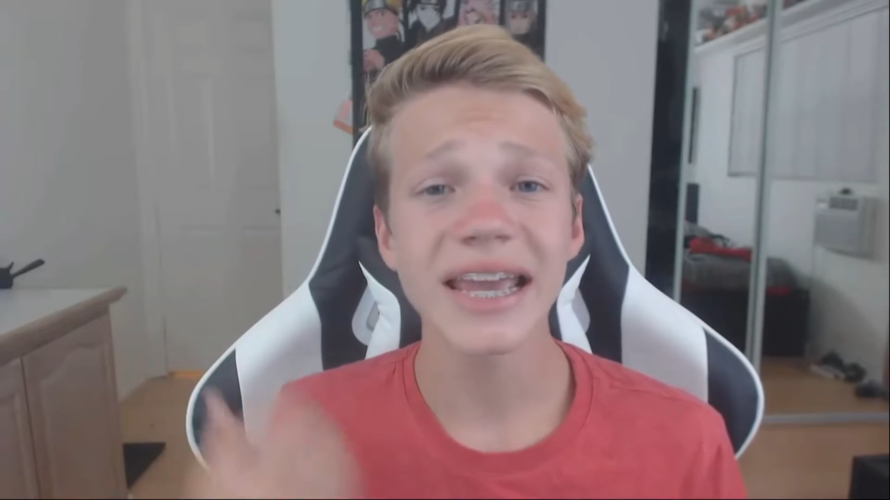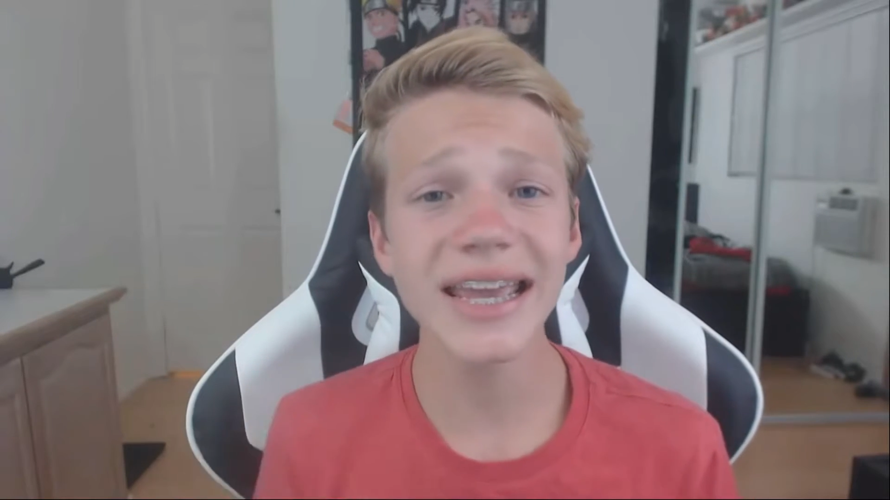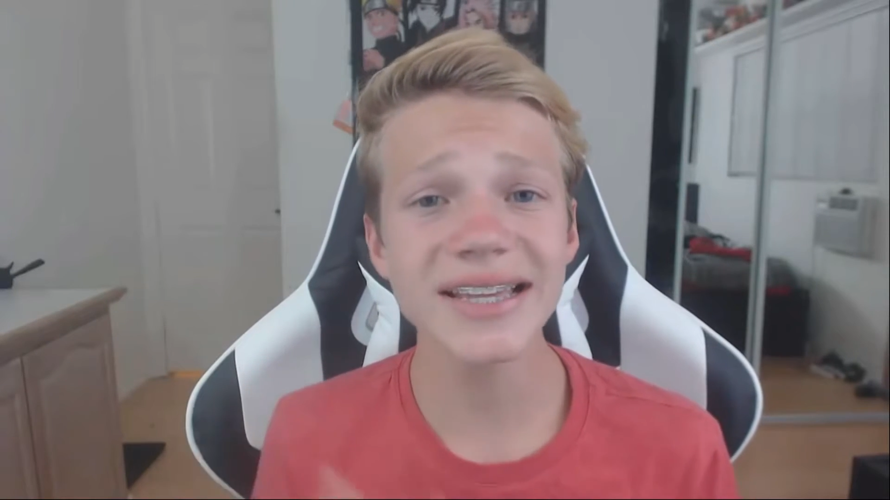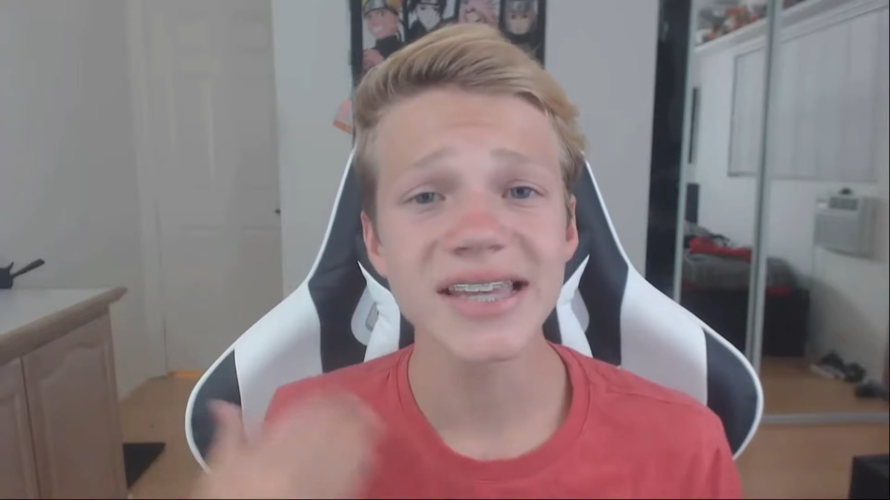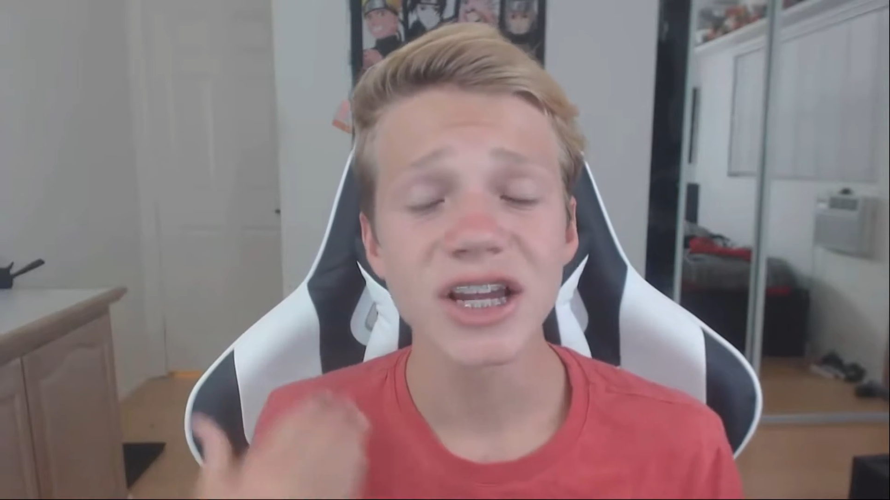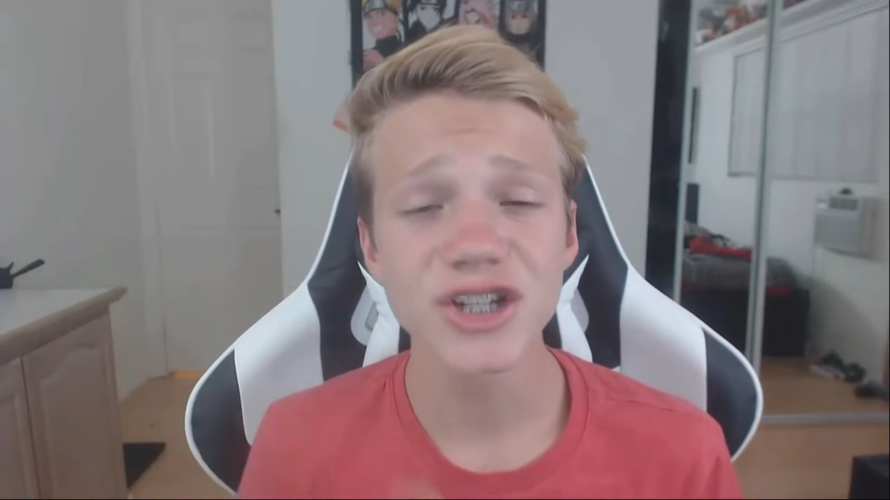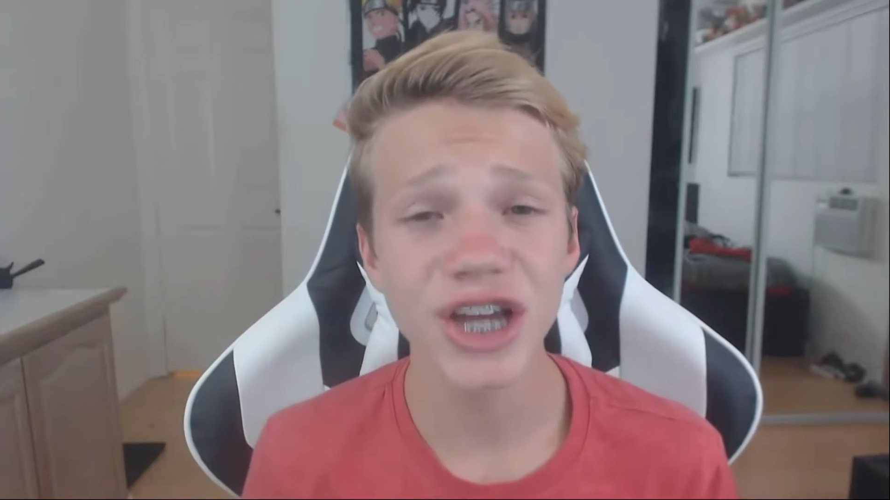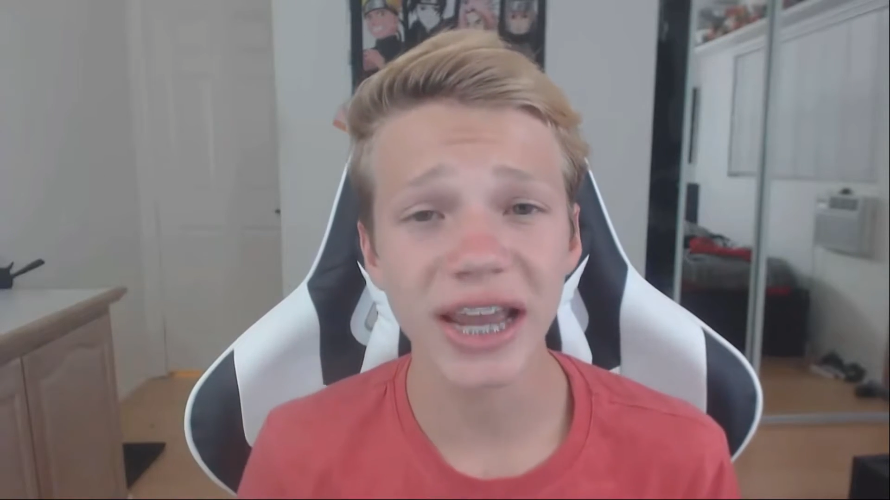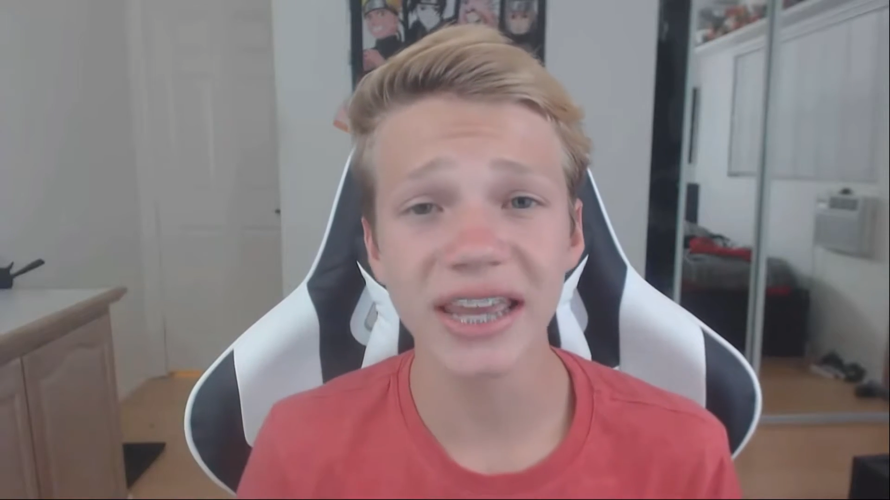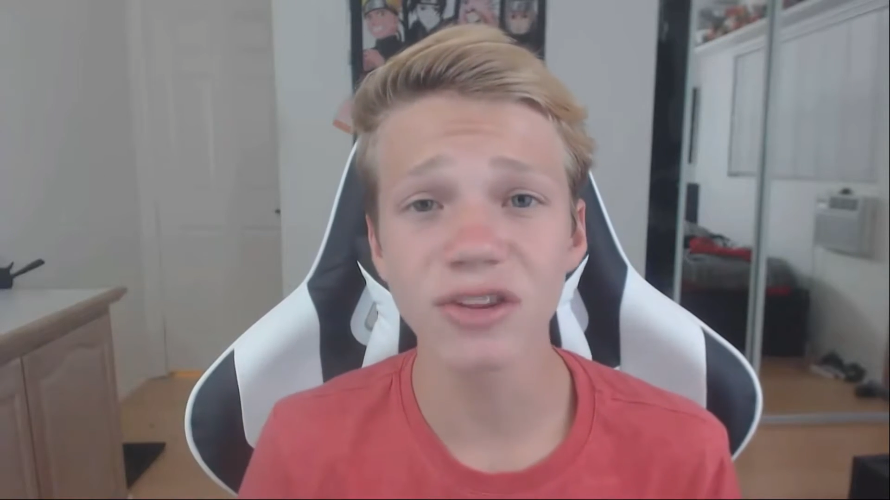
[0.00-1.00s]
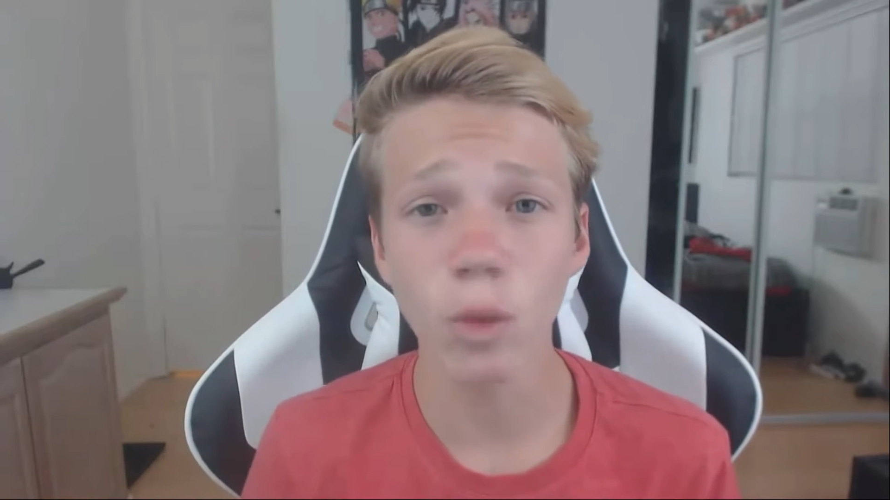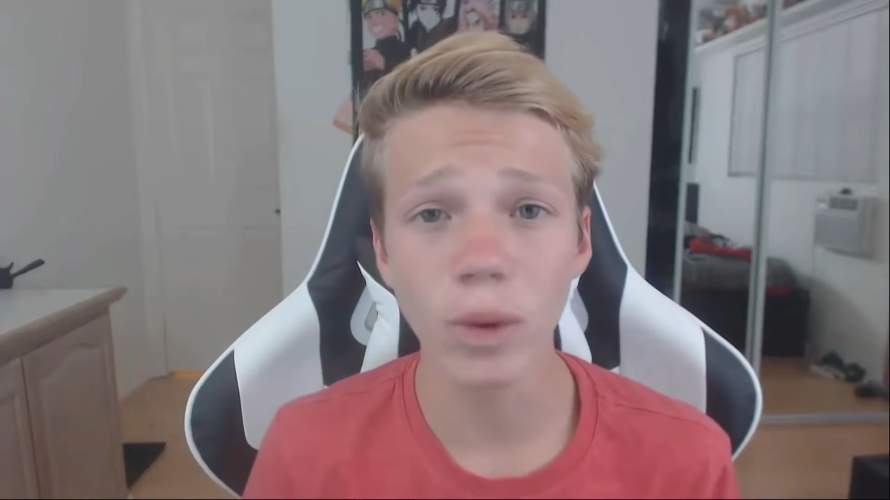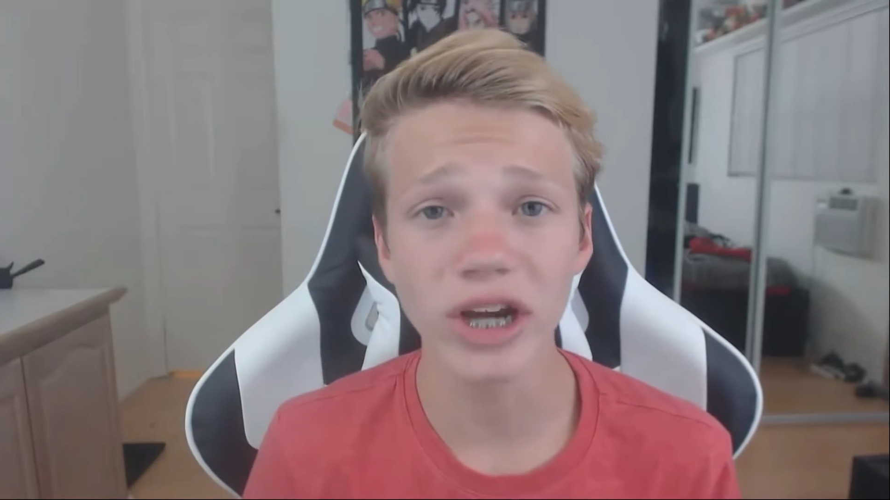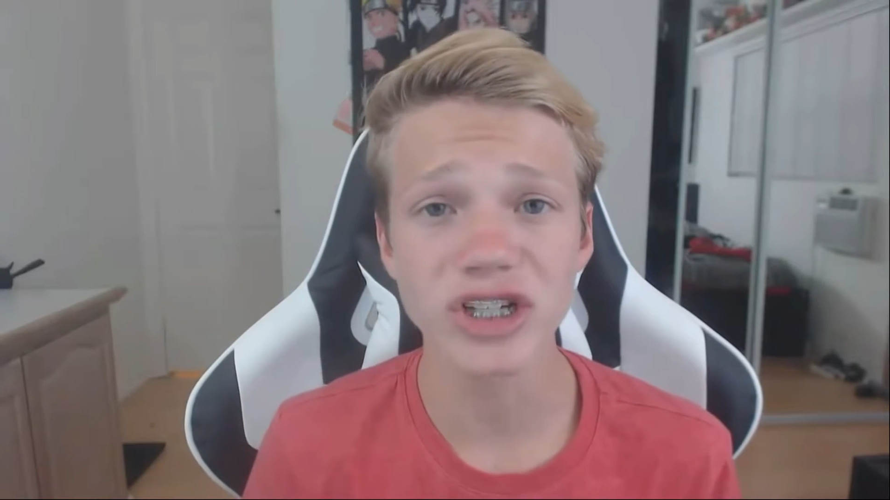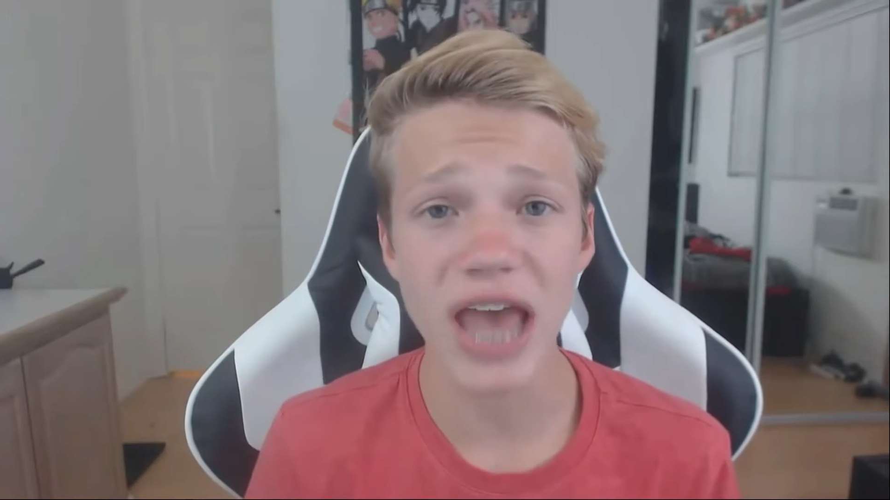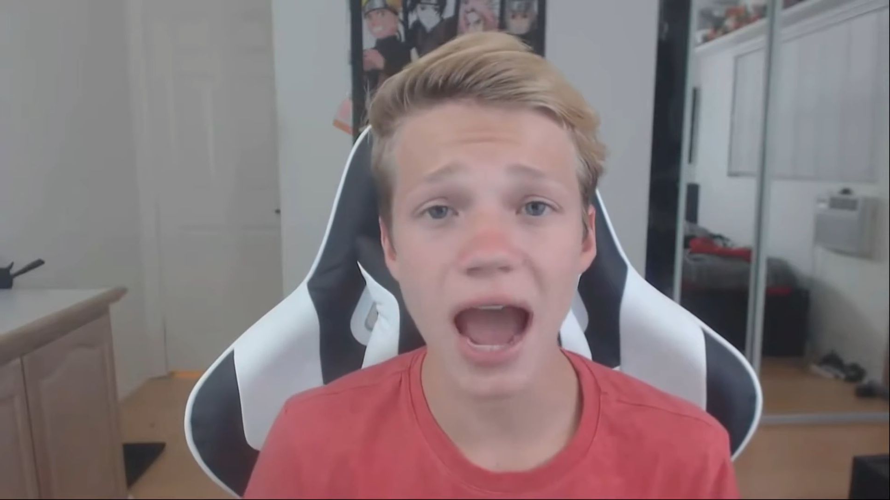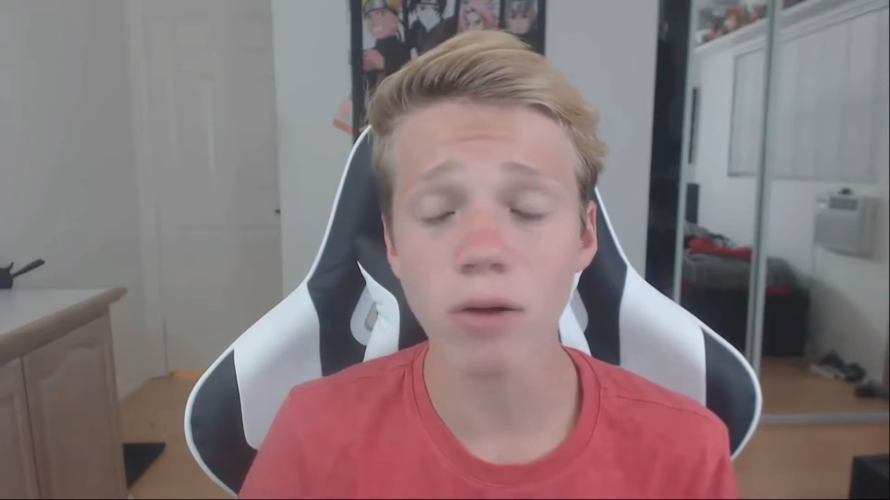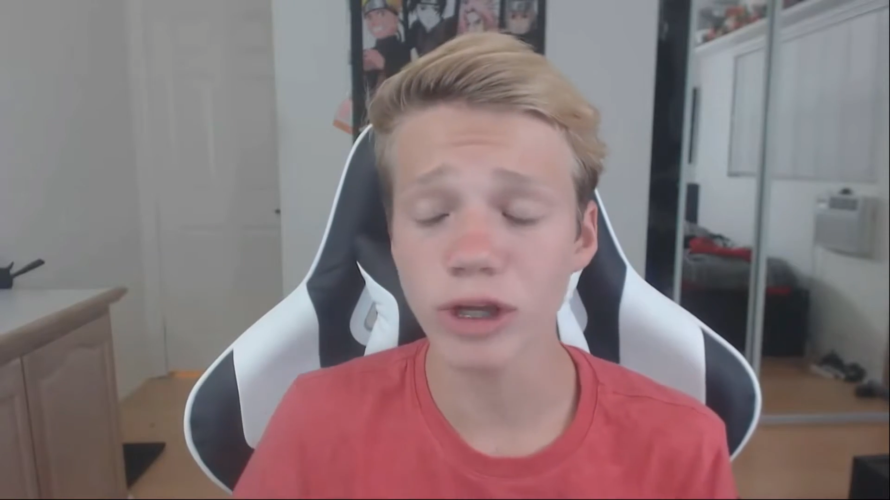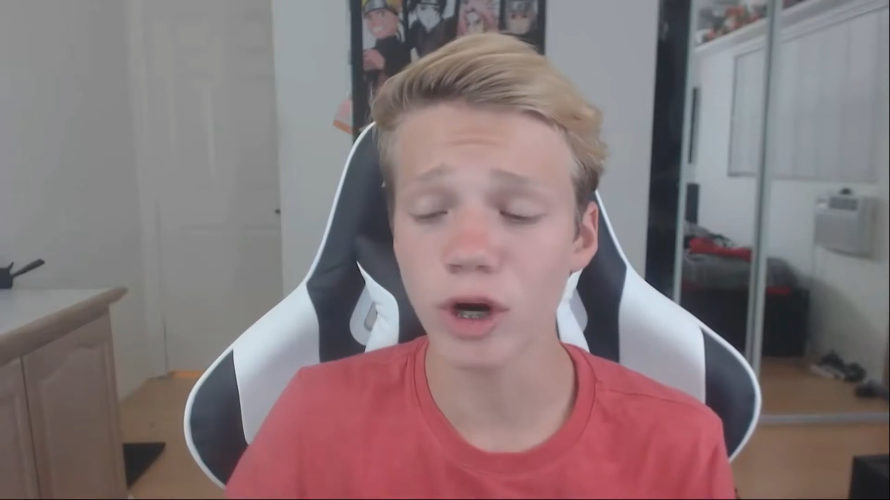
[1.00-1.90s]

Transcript: is checking the winners out.